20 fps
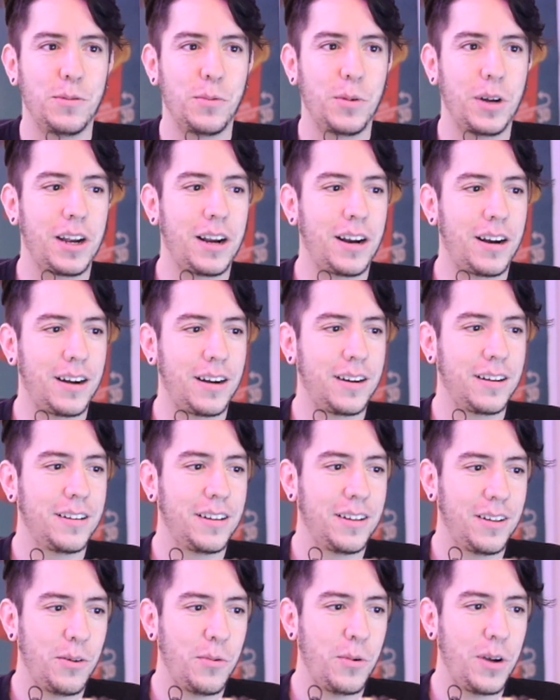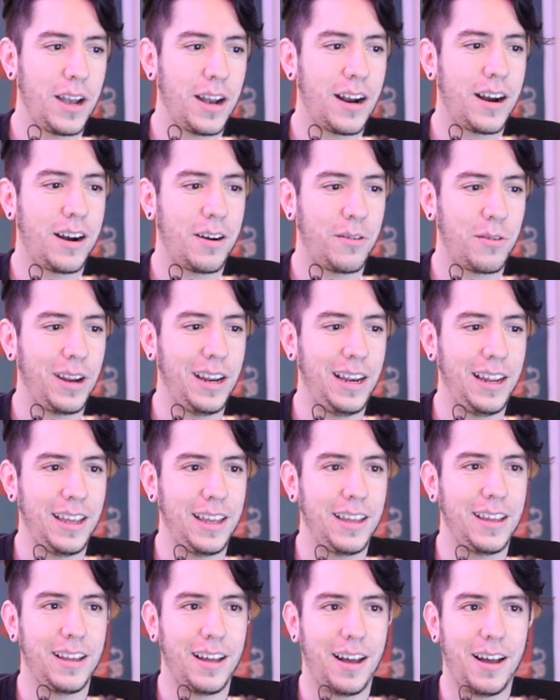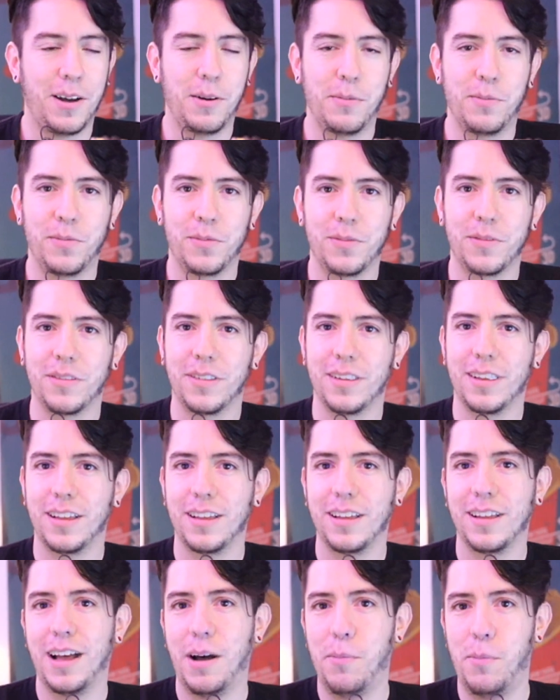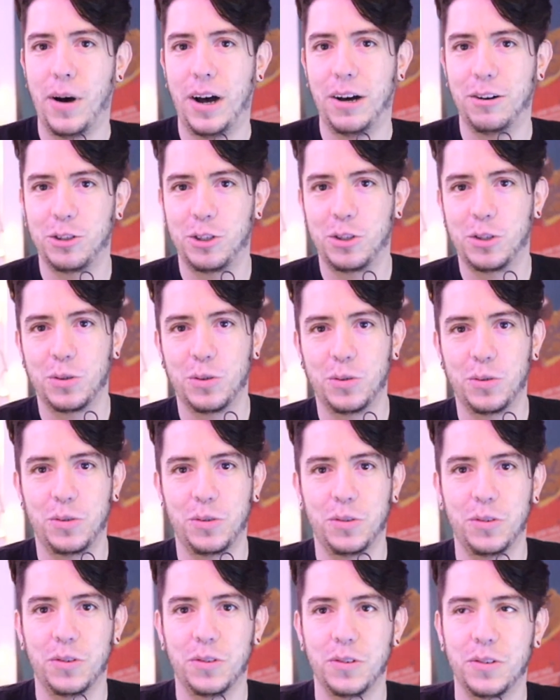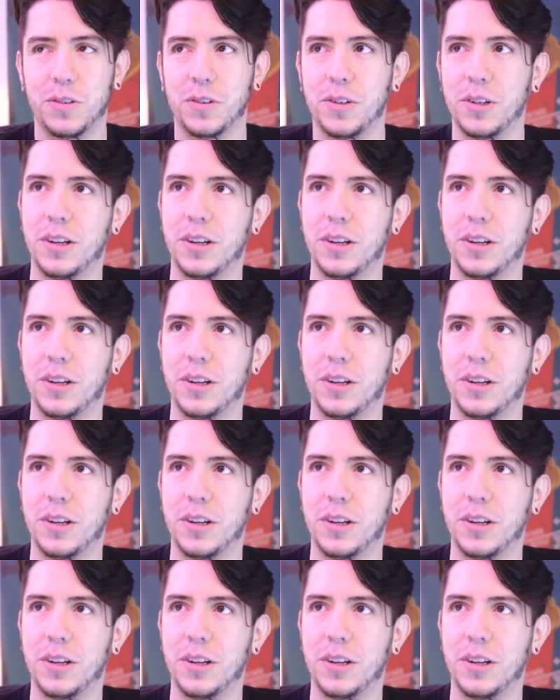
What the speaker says: We are really about to